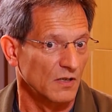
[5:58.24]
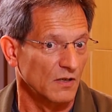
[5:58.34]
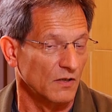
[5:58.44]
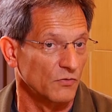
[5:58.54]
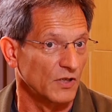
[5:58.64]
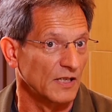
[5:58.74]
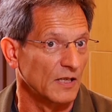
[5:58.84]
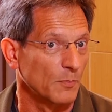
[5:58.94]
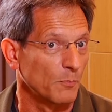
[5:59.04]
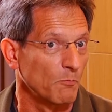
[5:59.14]
really
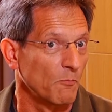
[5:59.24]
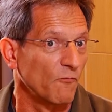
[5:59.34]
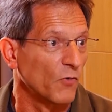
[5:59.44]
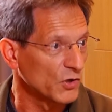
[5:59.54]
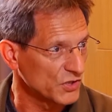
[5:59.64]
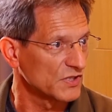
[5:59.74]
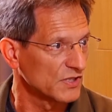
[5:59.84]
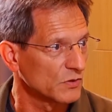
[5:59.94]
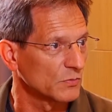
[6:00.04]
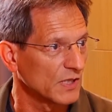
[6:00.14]
the worst
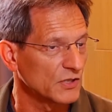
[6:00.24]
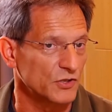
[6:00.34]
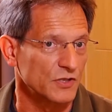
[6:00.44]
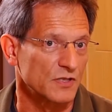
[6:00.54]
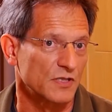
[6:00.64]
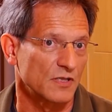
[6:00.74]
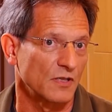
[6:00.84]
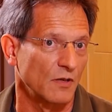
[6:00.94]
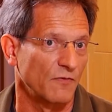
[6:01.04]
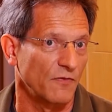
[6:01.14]
situations
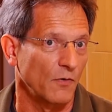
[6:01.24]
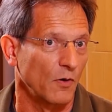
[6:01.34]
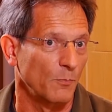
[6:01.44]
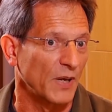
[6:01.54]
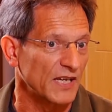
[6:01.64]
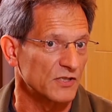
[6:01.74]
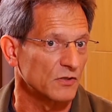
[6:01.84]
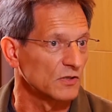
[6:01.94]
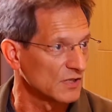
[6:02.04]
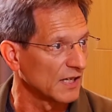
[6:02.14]
based
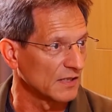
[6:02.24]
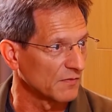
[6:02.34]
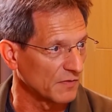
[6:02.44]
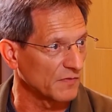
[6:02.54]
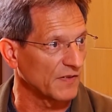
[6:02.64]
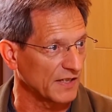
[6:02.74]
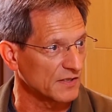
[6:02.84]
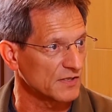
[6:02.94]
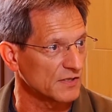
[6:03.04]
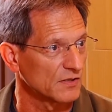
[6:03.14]
on scientific
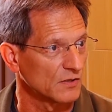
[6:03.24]
facts.